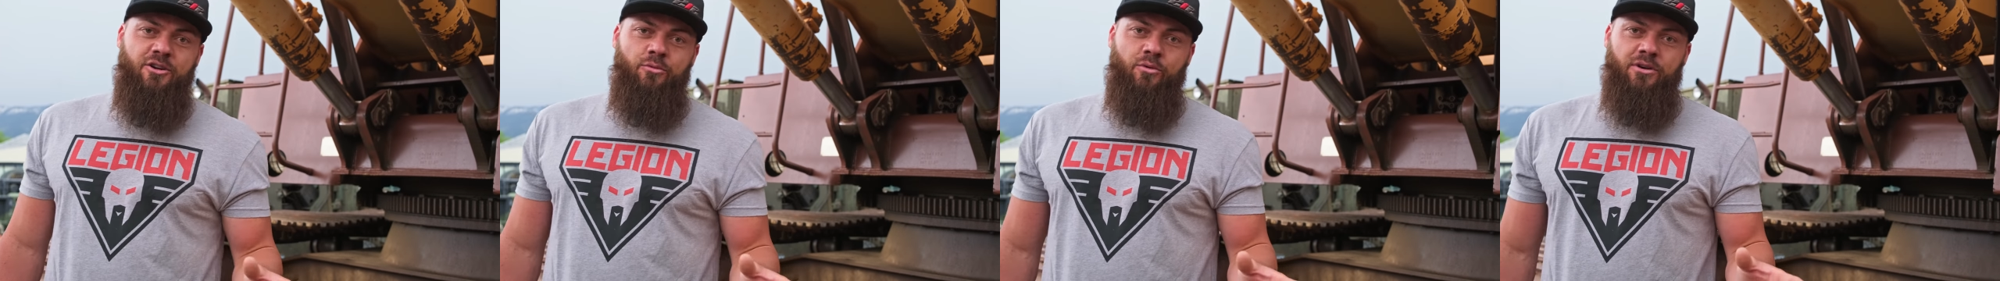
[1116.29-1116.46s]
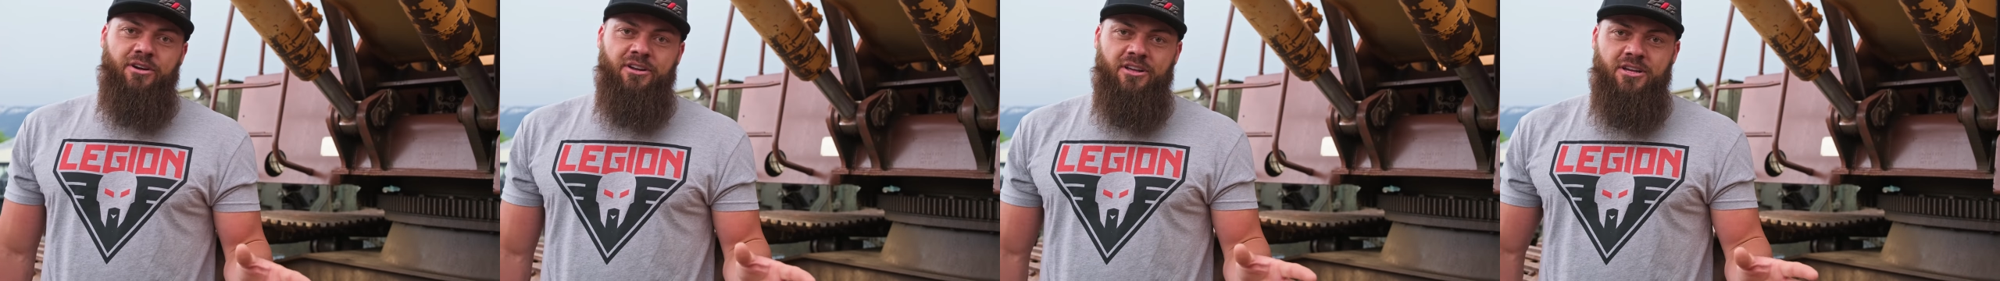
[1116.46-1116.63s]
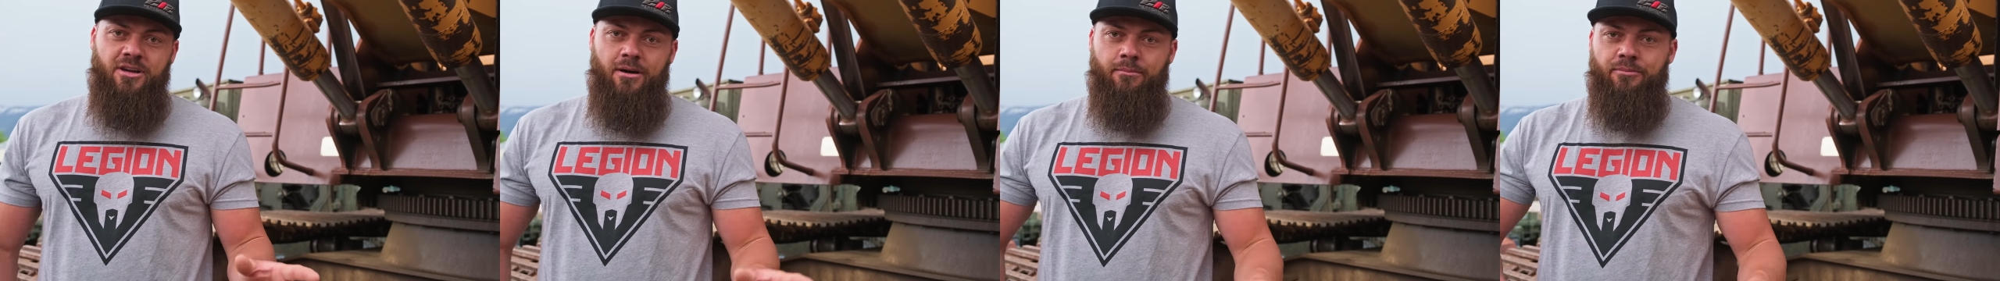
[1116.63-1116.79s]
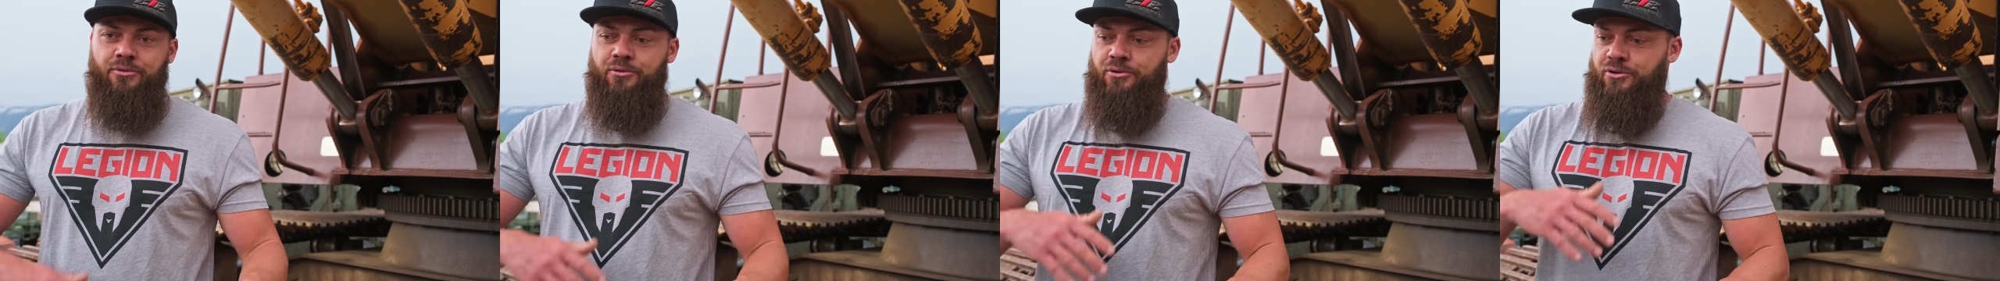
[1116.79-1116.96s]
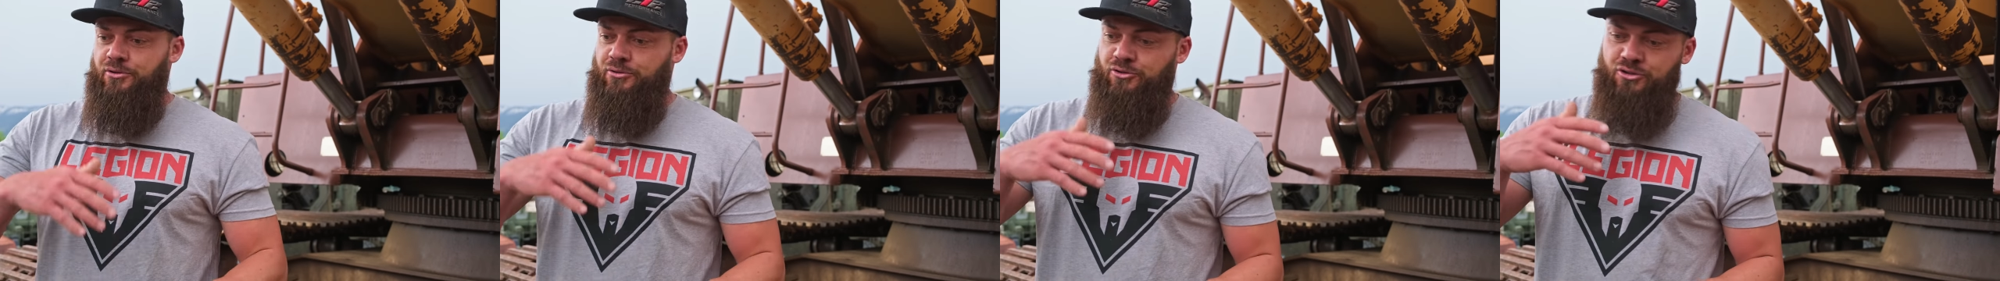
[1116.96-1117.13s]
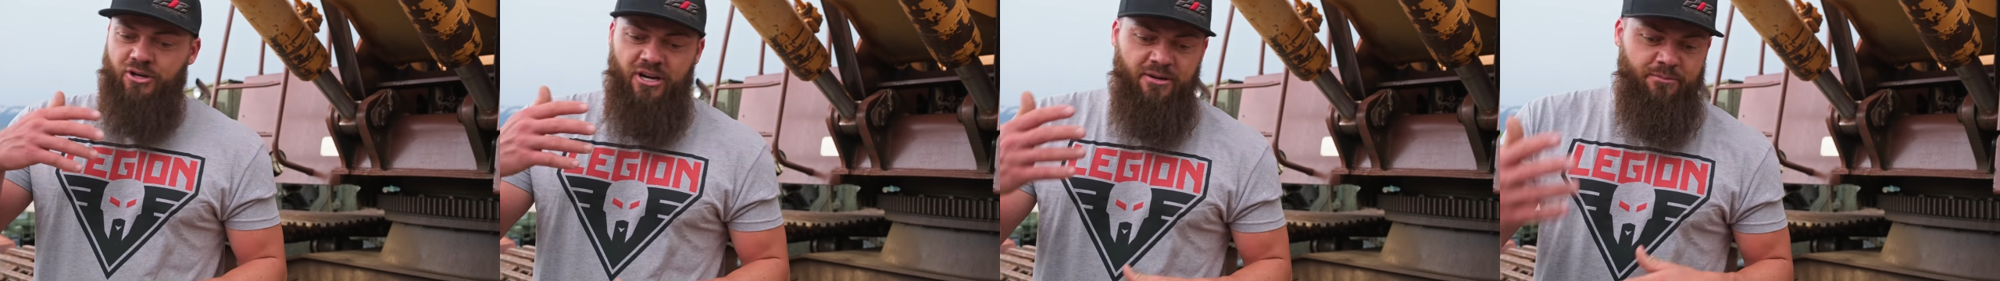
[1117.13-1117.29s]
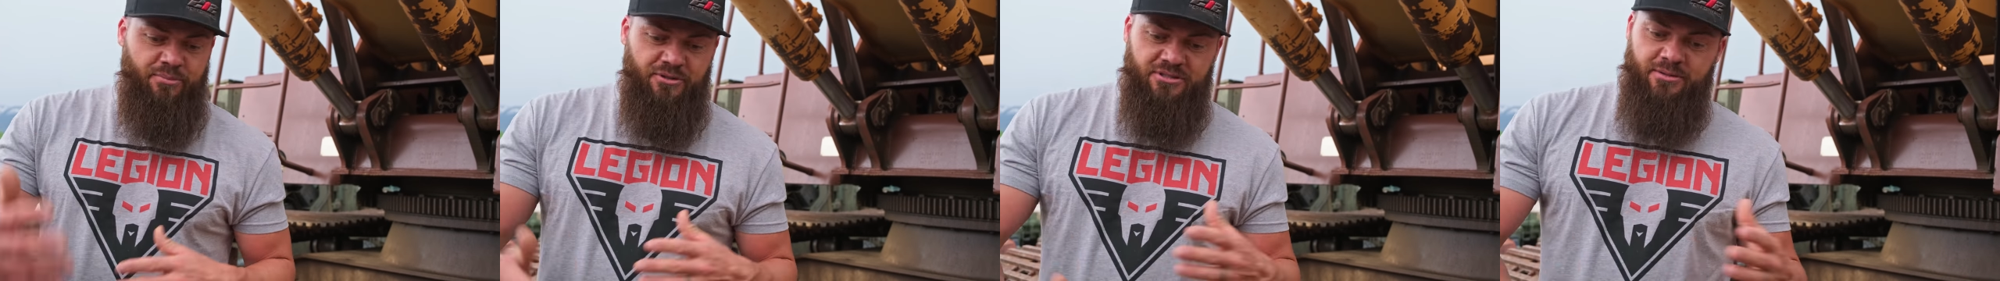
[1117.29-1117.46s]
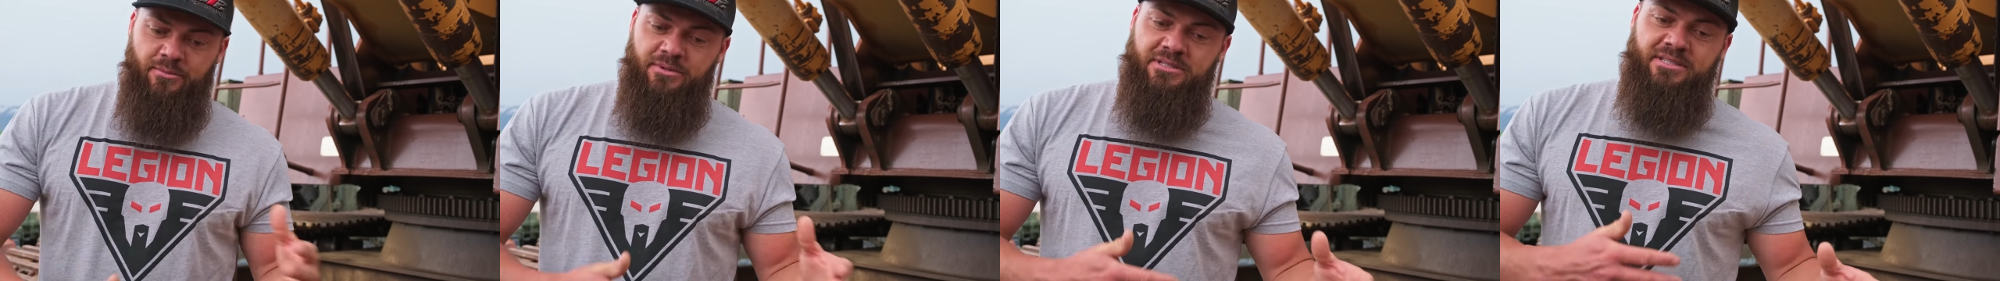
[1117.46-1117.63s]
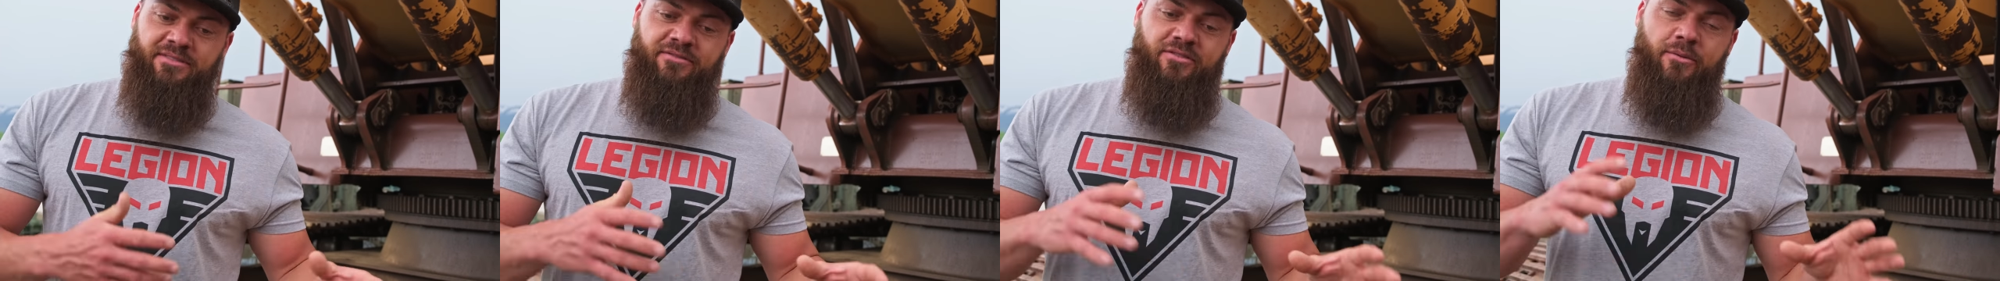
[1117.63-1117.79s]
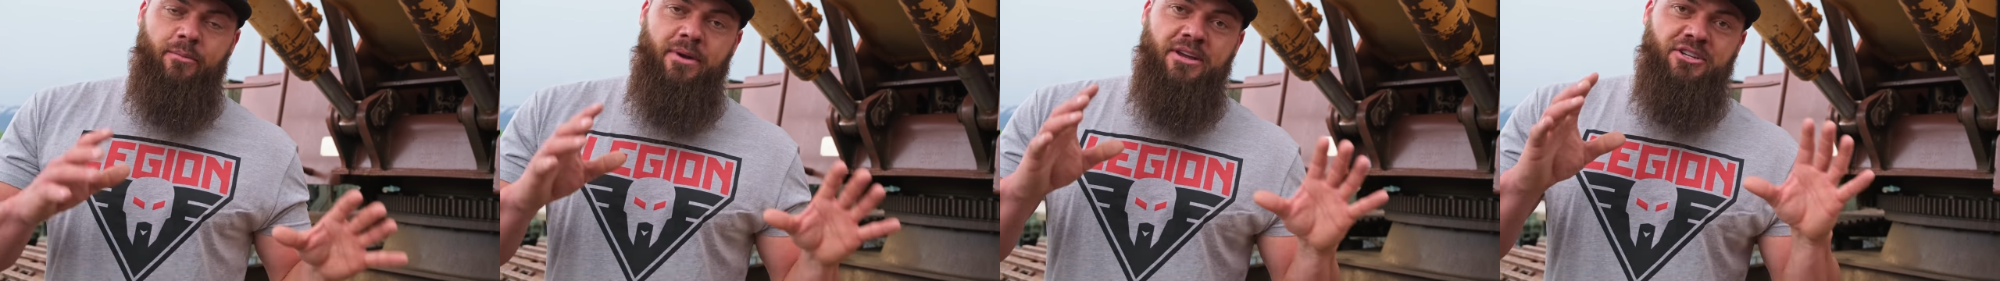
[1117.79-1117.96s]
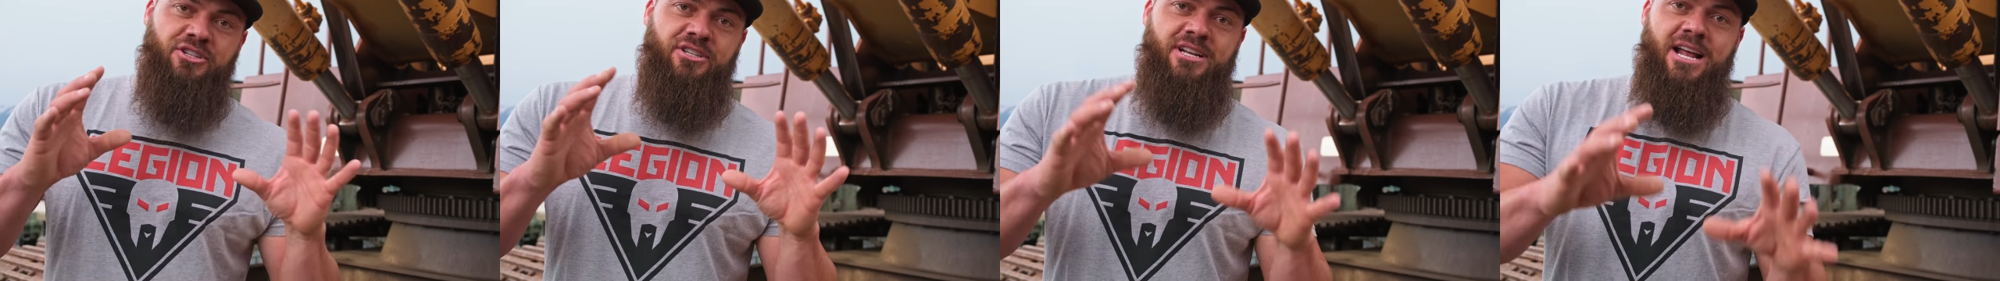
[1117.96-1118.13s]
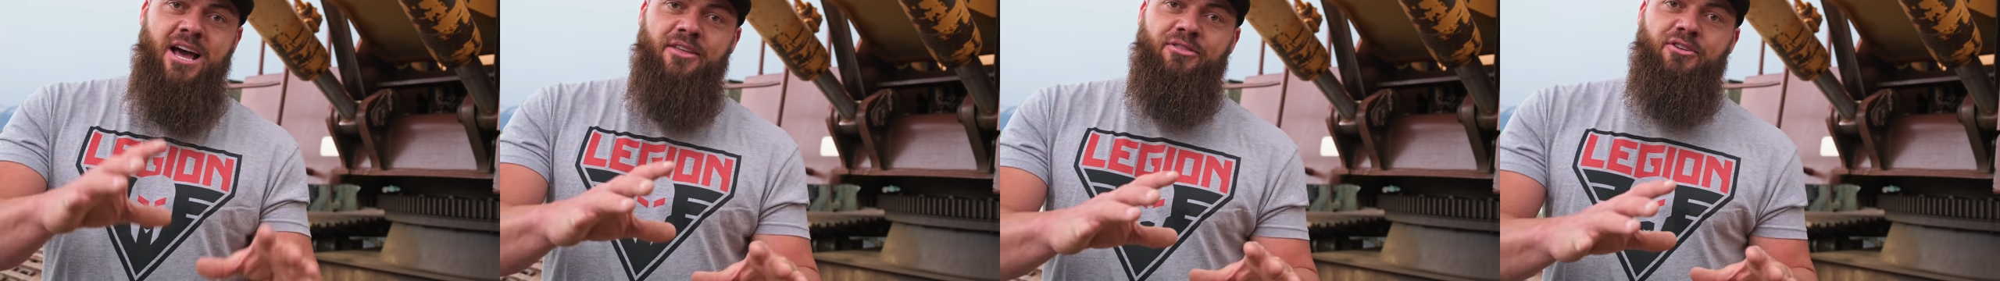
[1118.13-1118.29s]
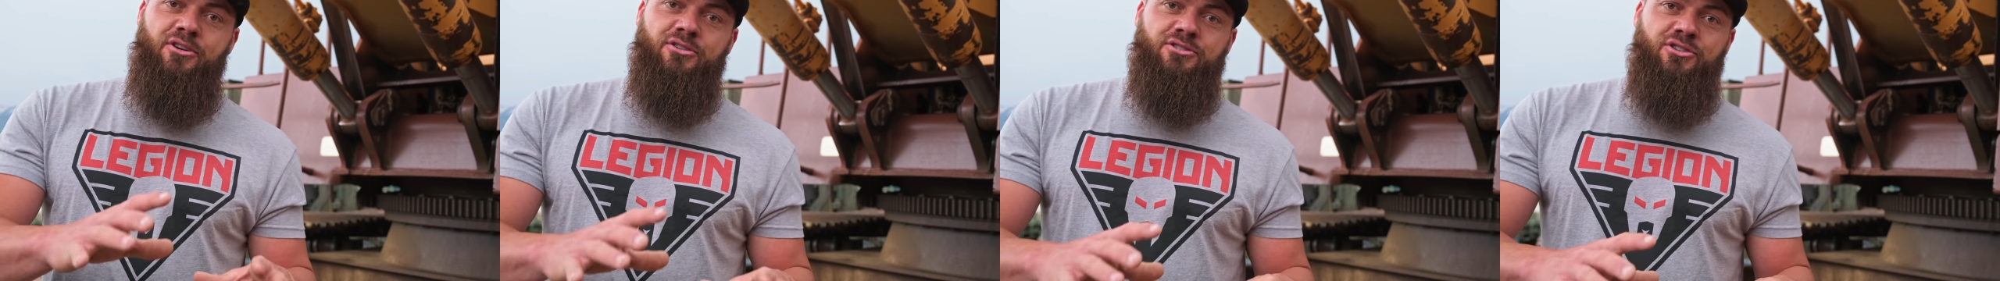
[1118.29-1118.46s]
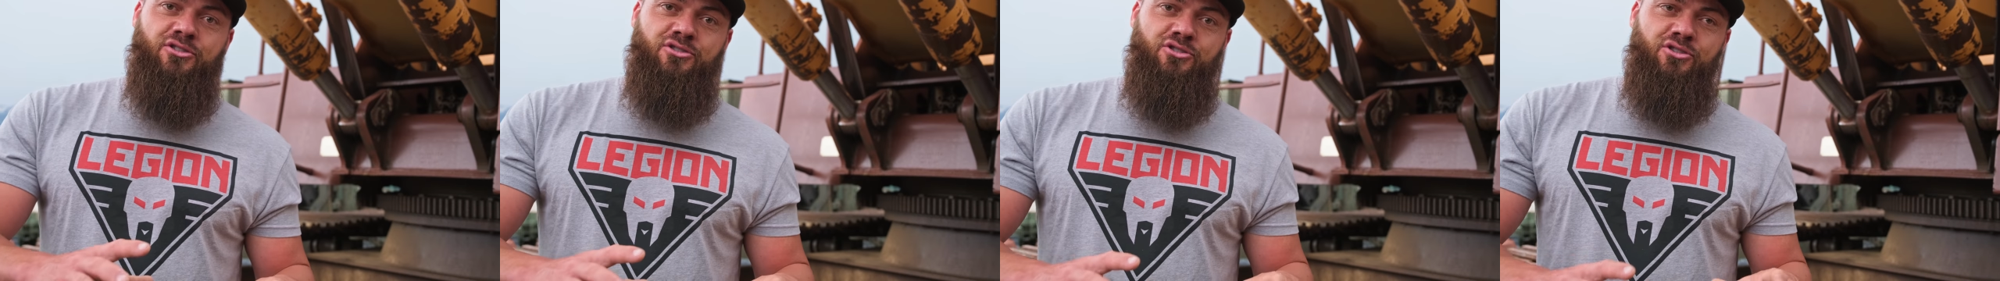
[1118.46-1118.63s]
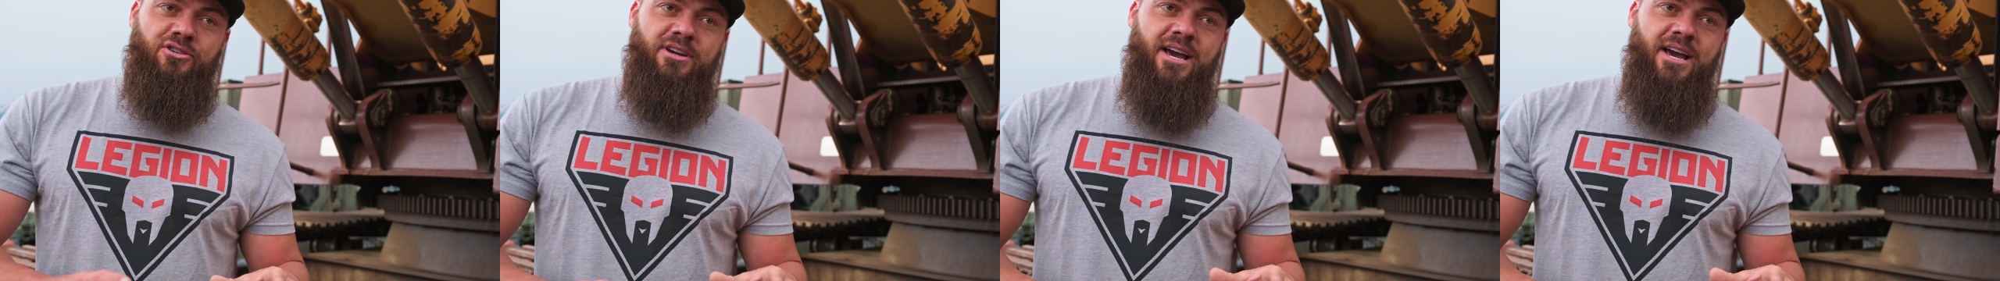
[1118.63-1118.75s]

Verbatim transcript: we're going to come through and try to put some of this information out there so that you